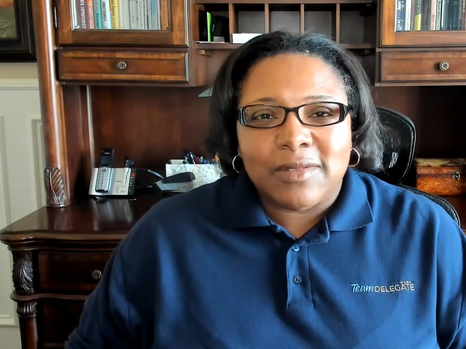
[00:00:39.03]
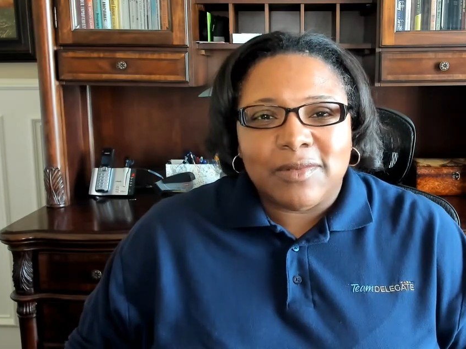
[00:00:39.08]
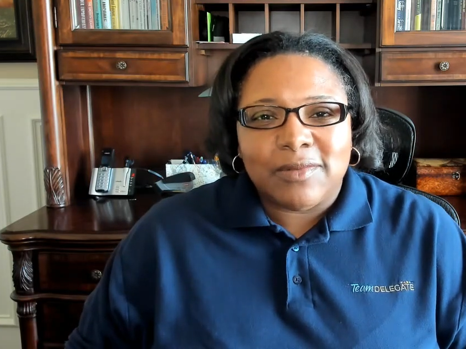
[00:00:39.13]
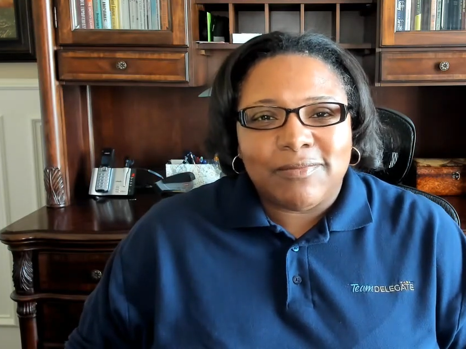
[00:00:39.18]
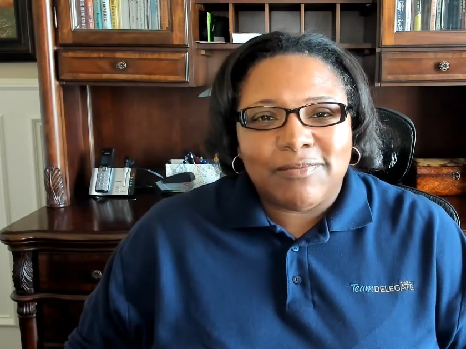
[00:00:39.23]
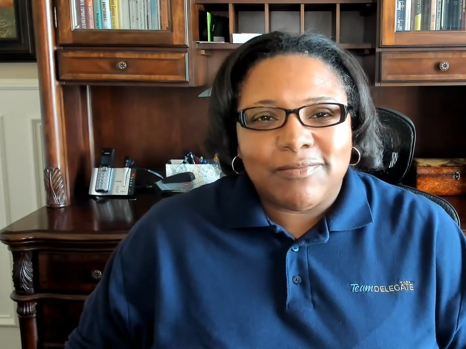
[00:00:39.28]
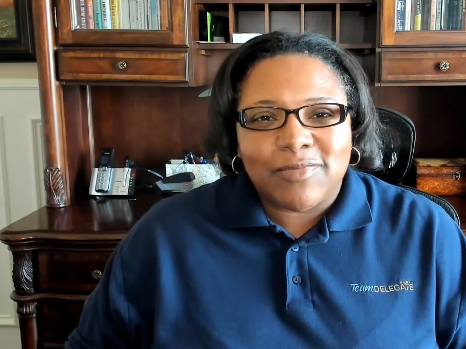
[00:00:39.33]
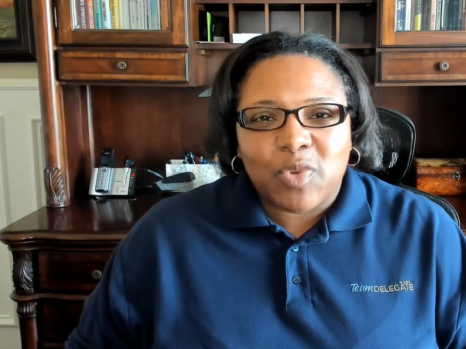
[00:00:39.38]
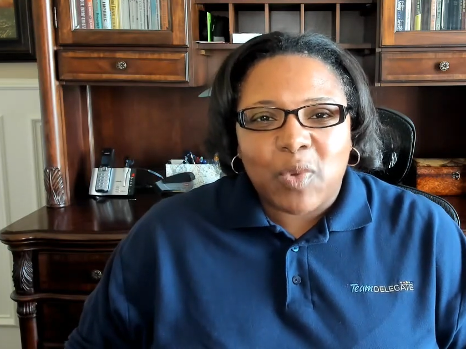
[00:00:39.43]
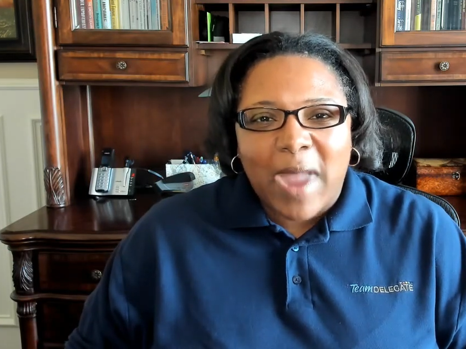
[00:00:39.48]

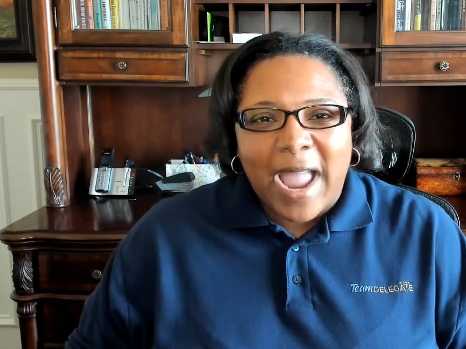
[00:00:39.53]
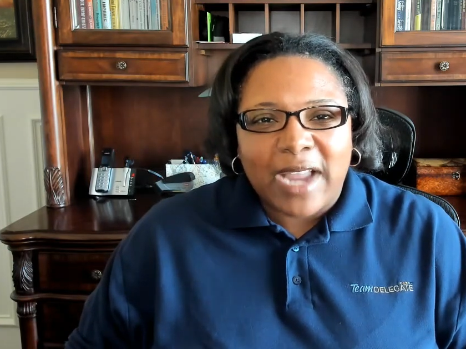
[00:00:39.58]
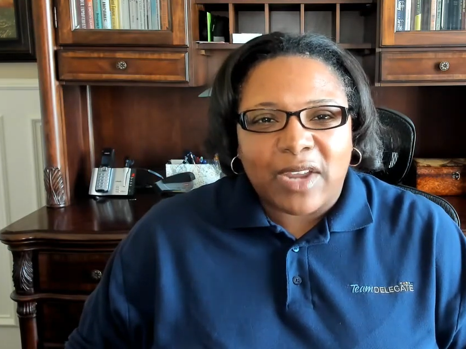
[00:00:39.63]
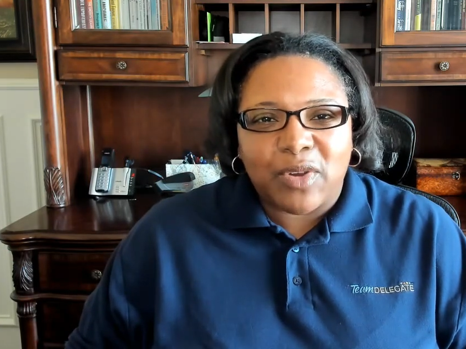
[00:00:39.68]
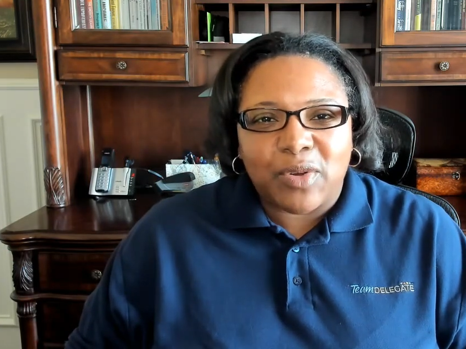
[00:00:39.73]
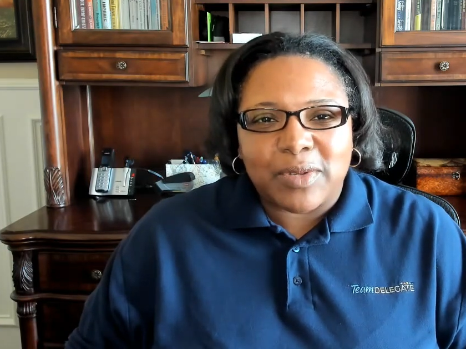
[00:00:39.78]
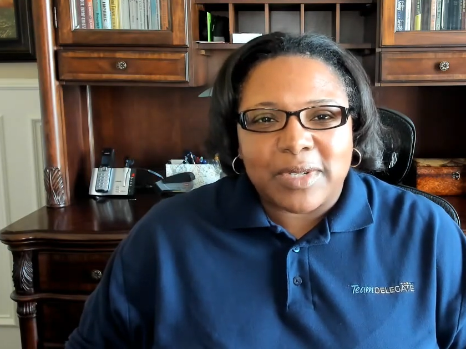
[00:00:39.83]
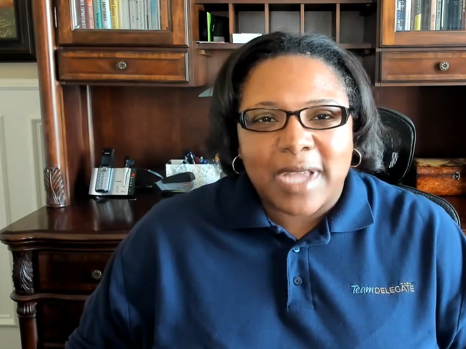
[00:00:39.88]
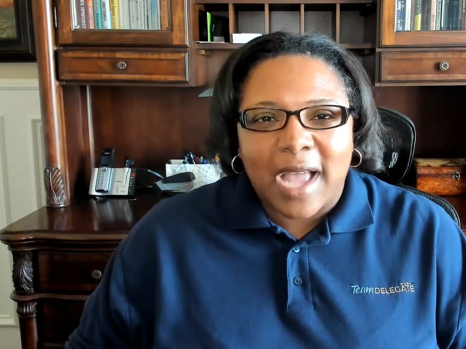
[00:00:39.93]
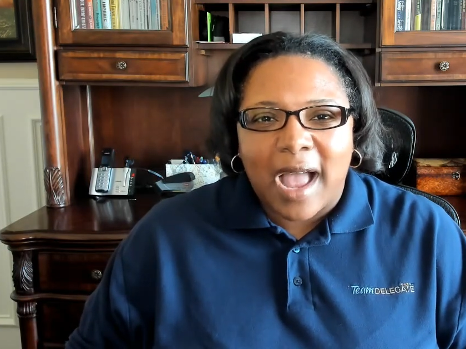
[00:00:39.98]
track
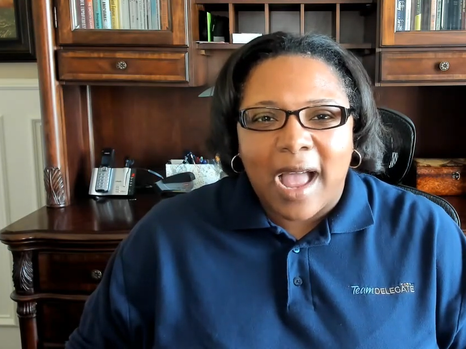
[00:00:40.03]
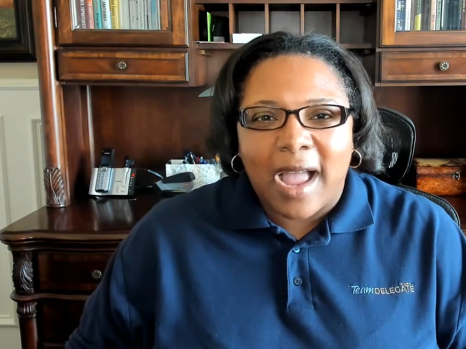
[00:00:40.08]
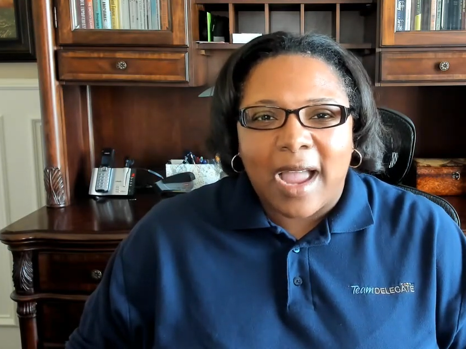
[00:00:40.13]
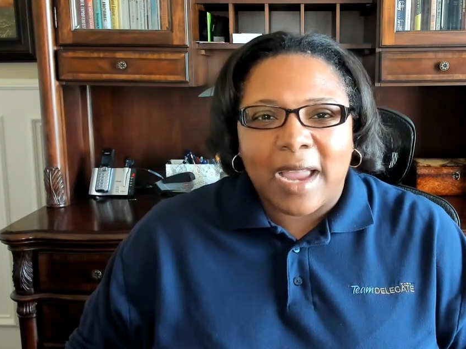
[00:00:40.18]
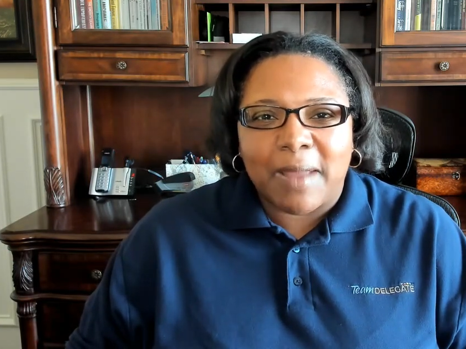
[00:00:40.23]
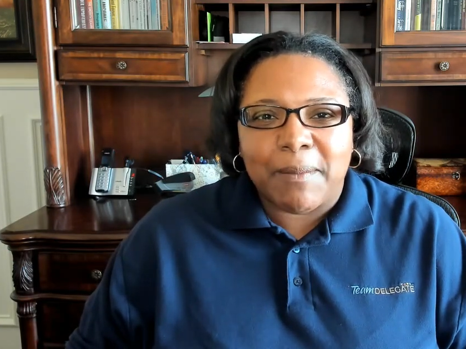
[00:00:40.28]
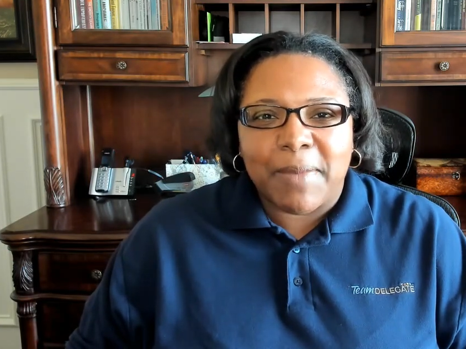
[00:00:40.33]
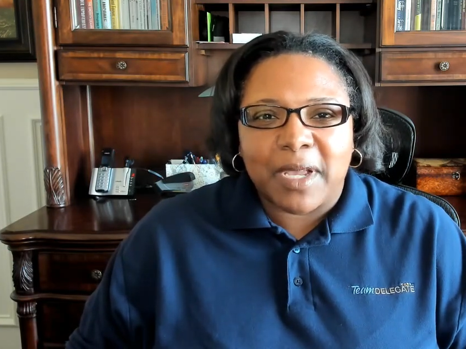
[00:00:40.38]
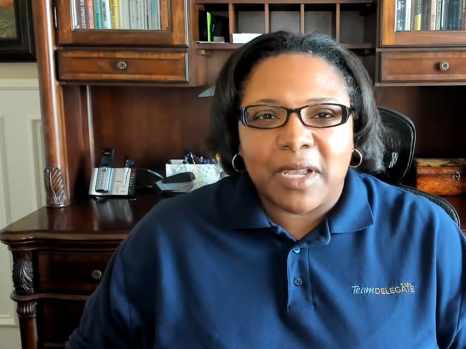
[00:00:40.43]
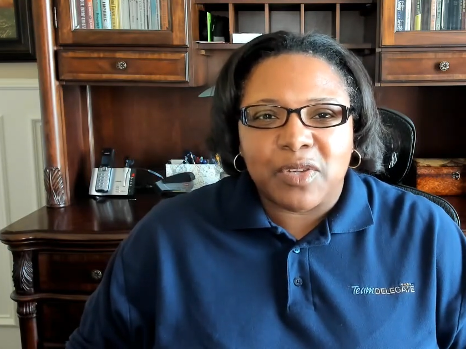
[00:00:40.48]
your
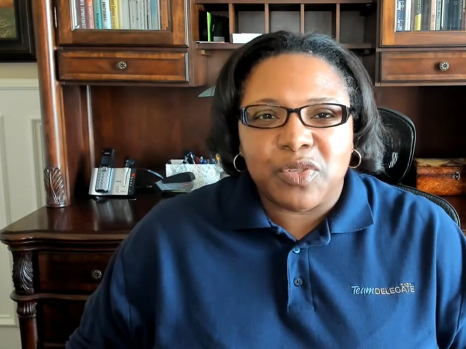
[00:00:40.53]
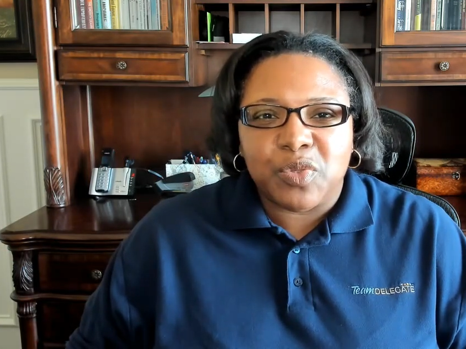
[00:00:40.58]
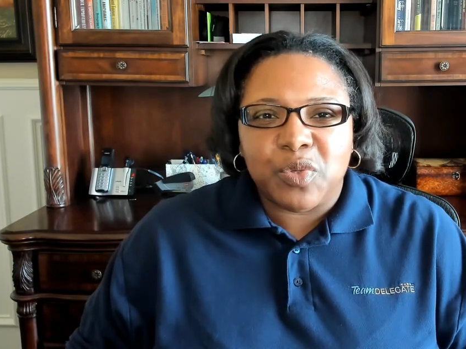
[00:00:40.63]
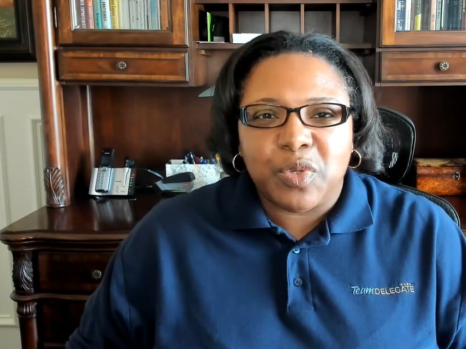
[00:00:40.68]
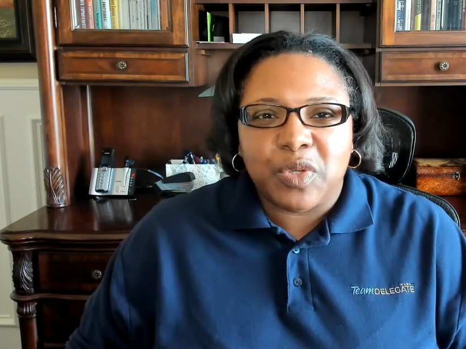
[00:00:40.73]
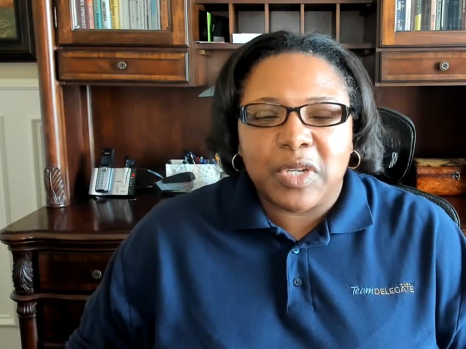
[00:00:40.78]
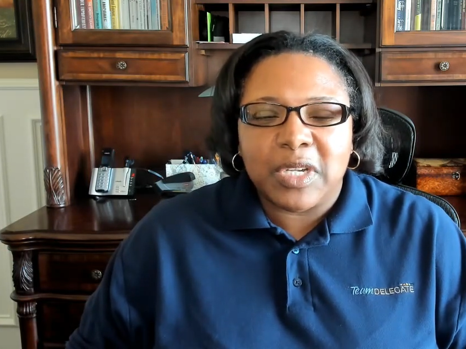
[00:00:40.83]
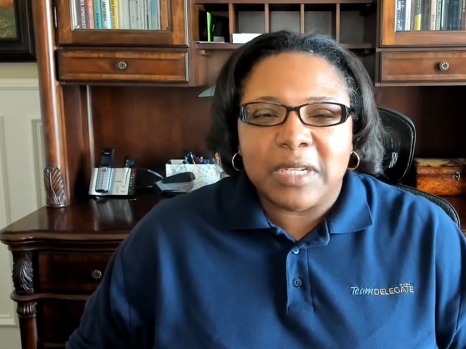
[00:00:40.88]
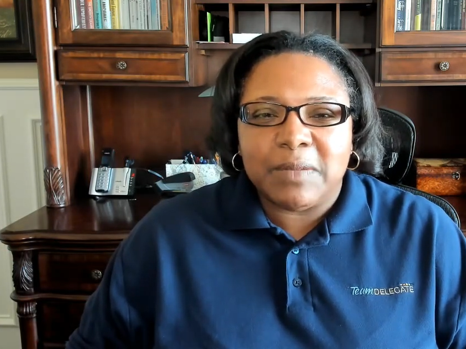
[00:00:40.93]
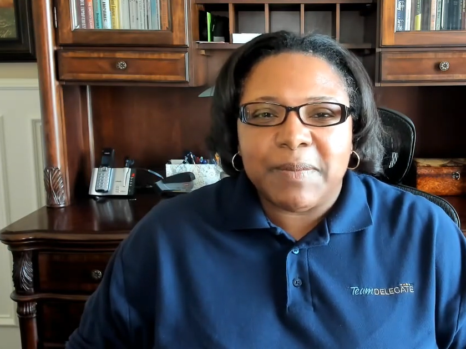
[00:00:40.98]
time because you
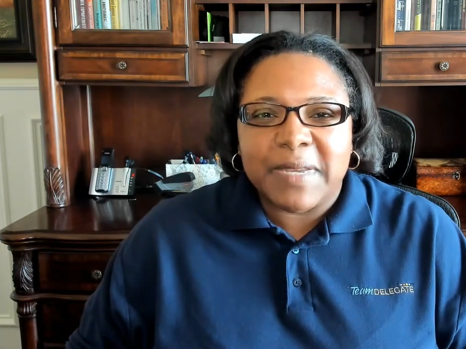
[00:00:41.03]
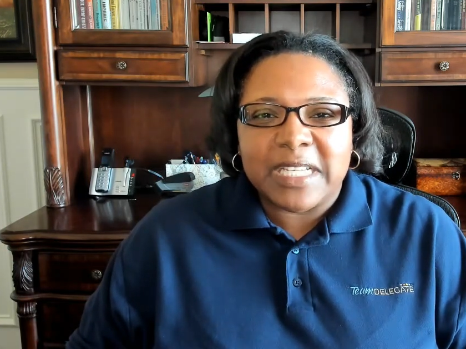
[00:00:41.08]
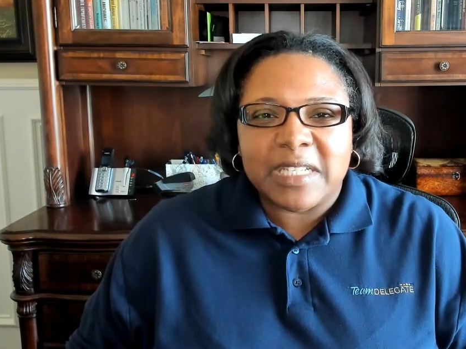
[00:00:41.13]
could be